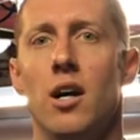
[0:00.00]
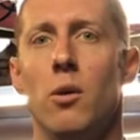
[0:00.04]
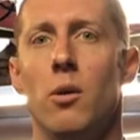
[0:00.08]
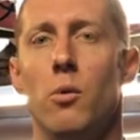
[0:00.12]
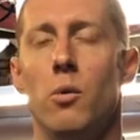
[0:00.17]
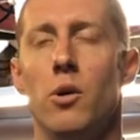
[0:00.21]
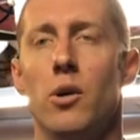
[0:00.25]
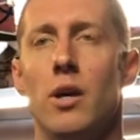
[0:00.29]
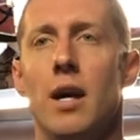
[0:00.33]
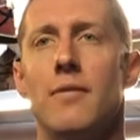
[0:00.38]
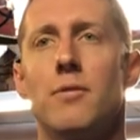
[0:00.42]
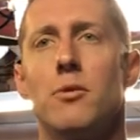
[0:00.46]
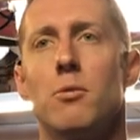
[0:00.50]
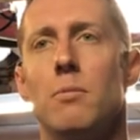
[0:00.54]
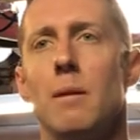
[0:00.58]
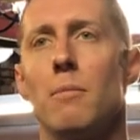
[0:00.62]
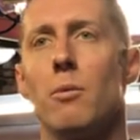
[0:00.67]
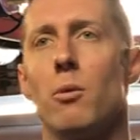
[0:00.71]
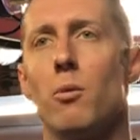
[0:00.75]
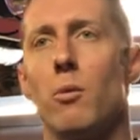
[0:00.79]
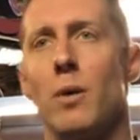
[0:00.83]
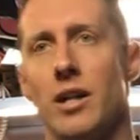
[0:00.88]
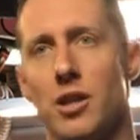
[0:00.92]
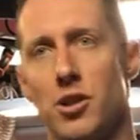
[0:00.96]
Well, you have to
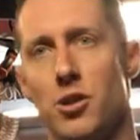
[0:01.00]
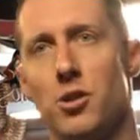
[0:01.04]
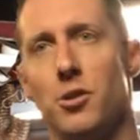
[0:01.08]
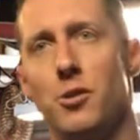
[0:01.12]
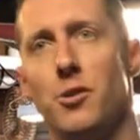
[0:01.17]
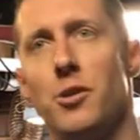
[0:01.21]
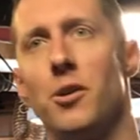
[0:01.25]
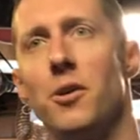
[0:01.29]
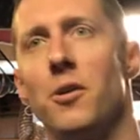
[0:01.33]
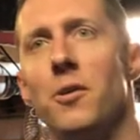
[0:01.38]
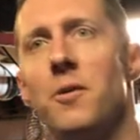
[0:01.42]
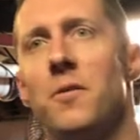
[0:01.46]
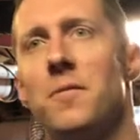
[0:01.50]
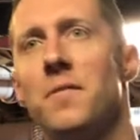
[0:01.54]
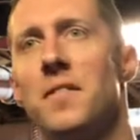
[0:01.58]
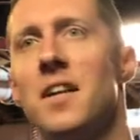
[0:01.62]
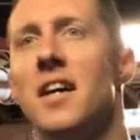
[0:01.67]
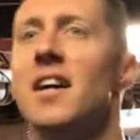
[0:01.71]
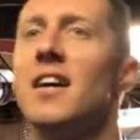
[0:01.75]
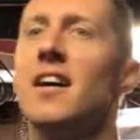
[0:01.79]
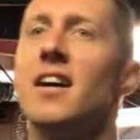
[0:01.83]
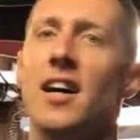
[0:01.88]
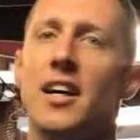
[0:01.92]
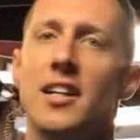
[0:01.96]
remember what to do.
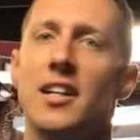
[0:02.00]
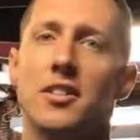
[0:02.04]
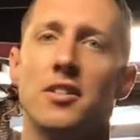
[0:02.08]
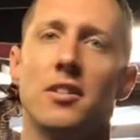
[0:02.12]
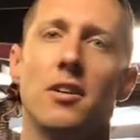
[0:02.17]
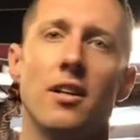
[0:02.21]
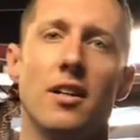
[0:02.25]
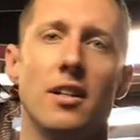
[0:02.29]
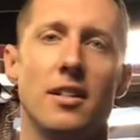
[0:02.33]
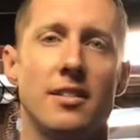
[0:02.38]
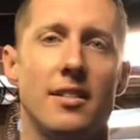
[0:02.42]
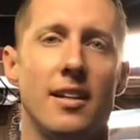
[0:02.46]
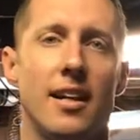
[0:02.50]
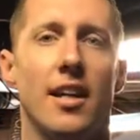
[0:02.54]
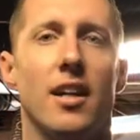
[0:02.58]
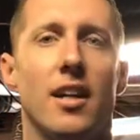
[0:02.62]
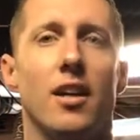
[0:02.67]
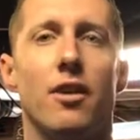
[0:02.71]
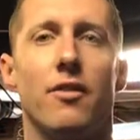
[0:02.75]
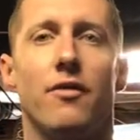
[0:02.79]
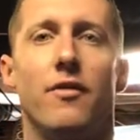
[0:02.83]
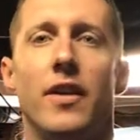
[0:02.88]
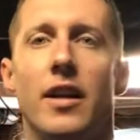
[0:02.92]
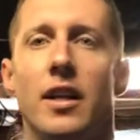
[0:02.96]
I saw a saying
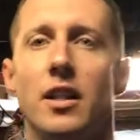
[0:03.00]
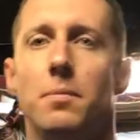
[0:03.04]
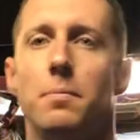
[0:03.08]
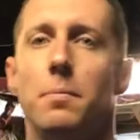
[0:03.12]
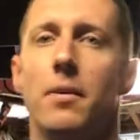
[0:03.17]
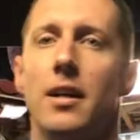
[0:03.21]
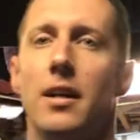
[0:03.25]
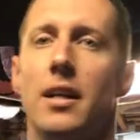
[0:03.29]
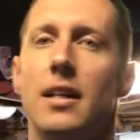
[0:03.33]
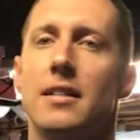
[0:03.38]
on Facebook.